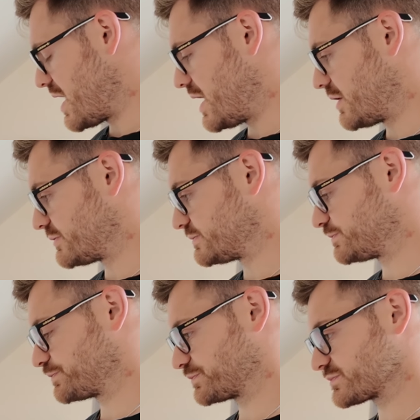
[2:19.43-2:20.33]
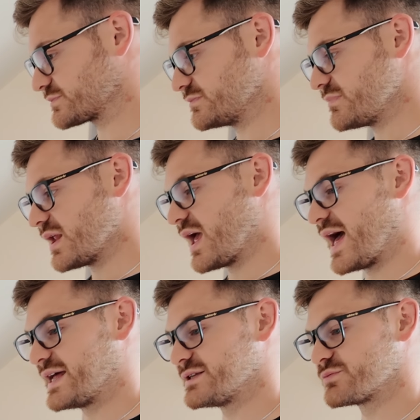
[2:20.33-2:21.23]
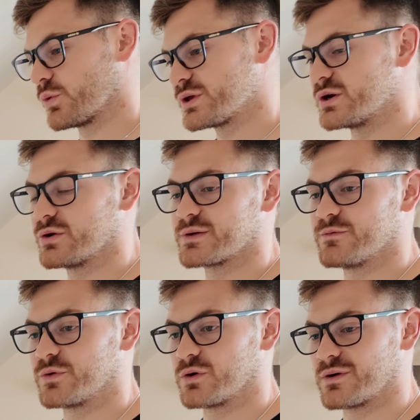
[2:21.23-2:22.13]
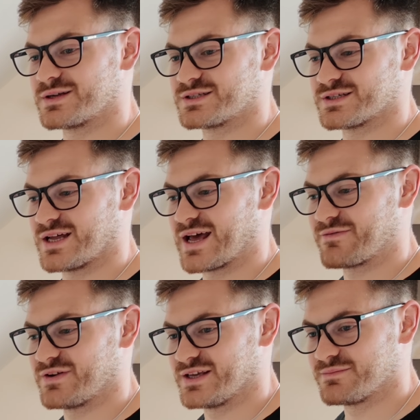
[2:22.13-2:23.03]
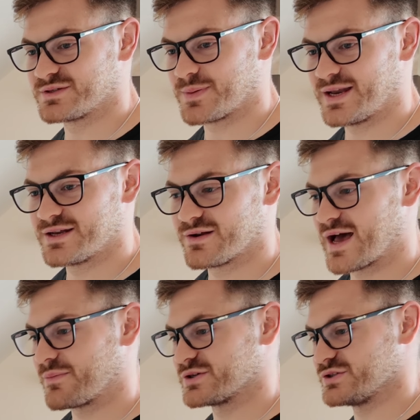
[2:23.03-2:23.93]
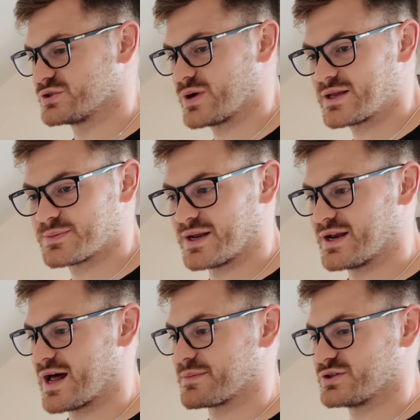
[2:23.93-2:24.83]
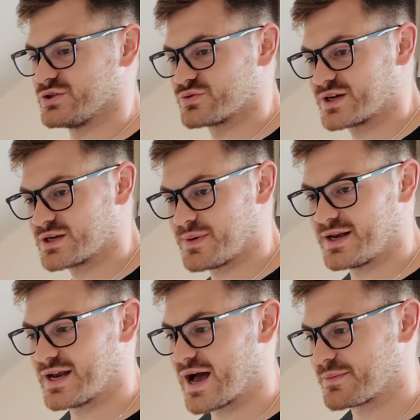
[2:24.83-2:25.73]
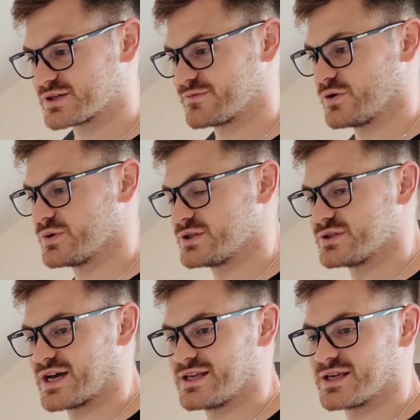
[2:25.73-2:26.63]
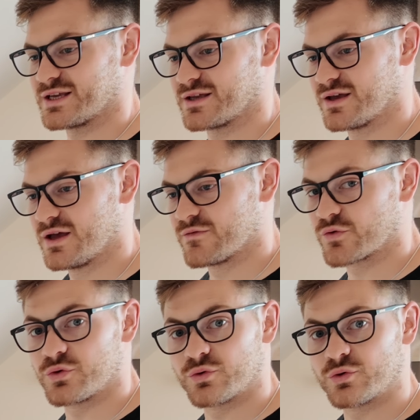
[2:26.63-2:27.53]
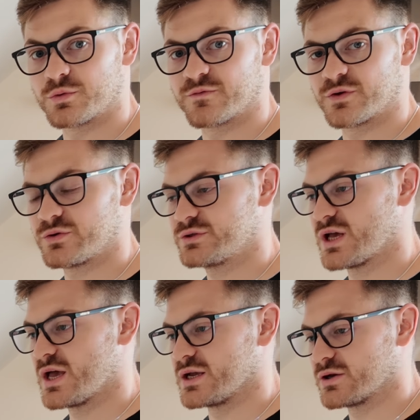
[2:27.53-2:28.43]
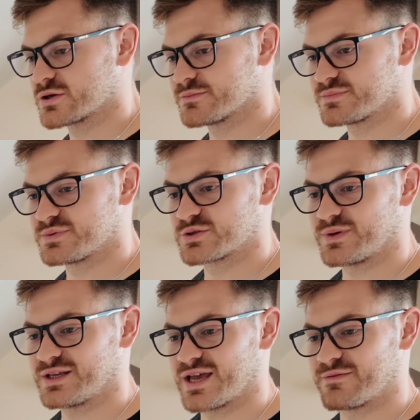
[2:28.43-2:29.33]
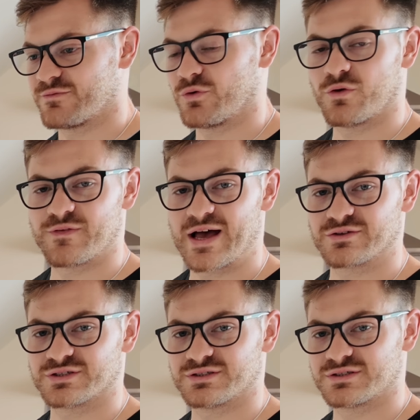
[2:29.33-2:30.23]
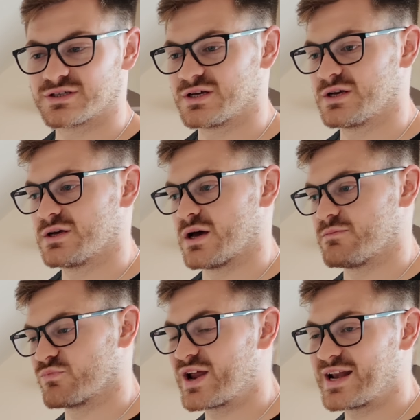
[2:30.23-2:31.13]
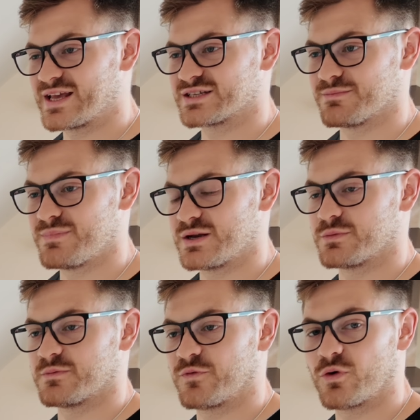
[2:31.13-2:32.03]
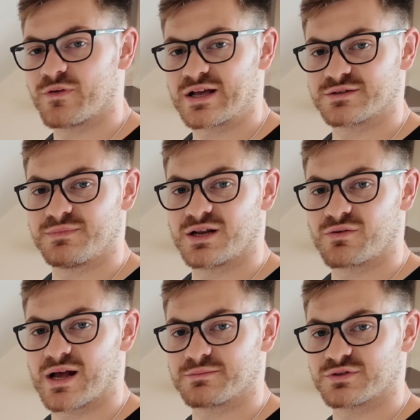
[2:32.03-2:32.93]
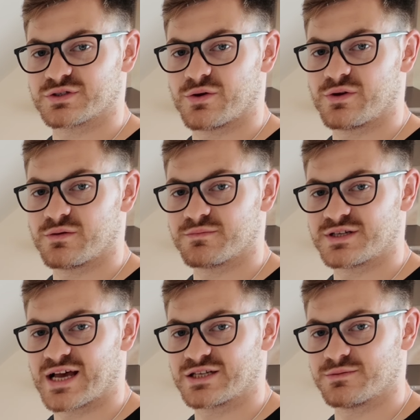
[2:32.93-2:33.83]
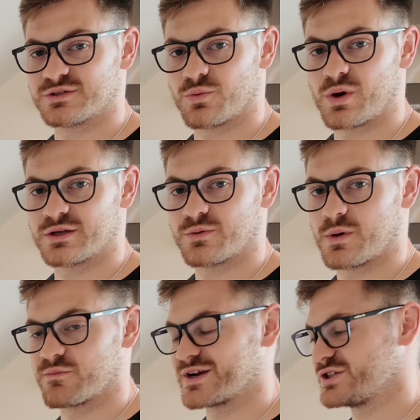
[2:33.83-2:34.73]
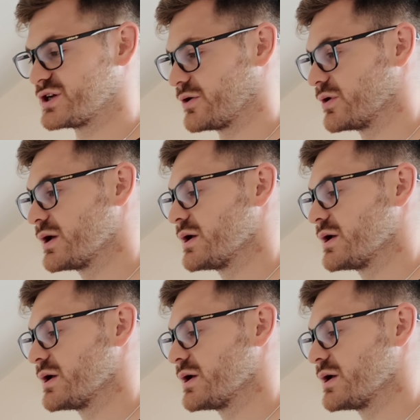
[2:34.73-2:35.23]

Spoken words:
And what you're looking for as an athlete, depending on how much you sweat, depending on how much you drink, depending on how much fluid you're taking through your normal foods, you're looking between getting 4,000, really as a minimum 4,000 milligrams of sodium, potassium as a 1-to-1 ratio.